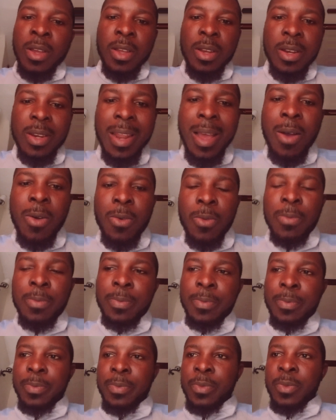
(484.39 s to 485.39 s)
Now,
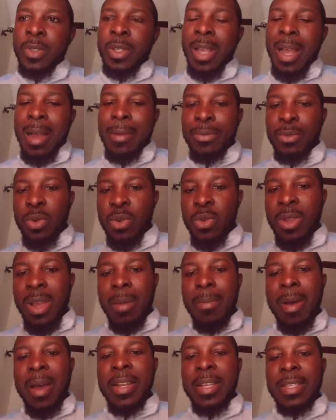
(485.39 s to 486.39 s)
I've told you
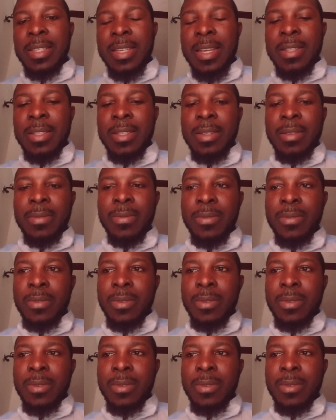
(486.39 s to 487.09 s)
about the incentive.